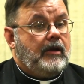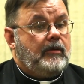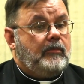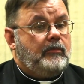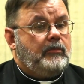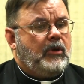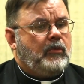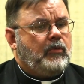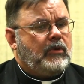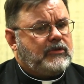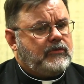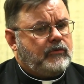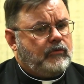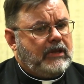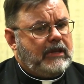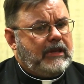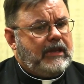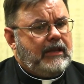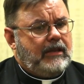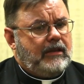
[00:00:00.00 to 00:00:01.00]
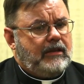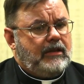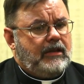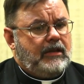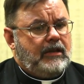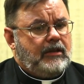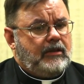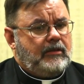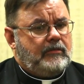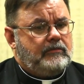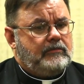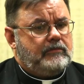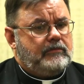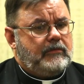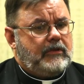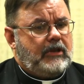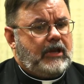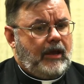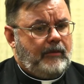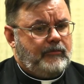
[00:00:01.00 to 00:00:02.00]
But what's really
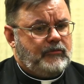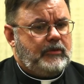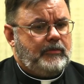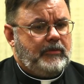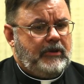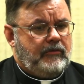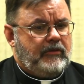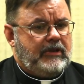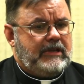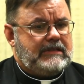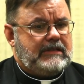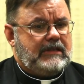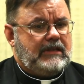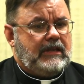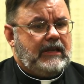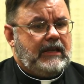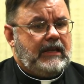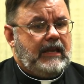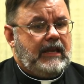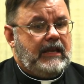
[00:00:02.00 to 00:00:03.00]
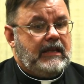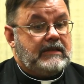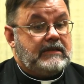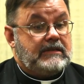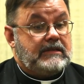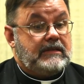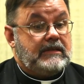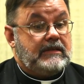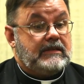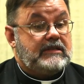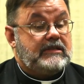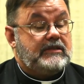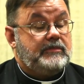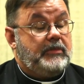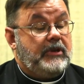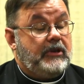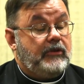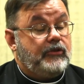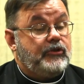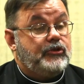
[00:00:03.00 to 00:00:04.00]
come to me recently is this
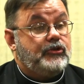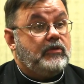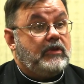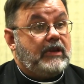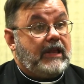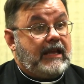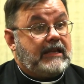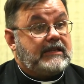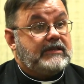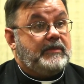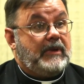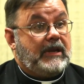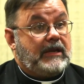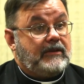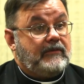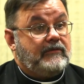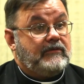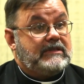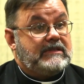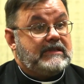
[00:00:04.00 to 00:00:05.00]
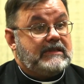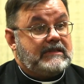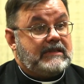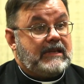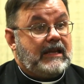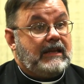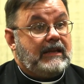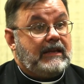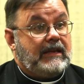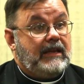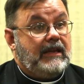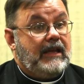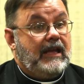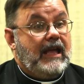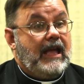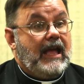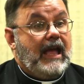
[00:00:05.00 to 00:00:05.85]
spiritual aspect of the society,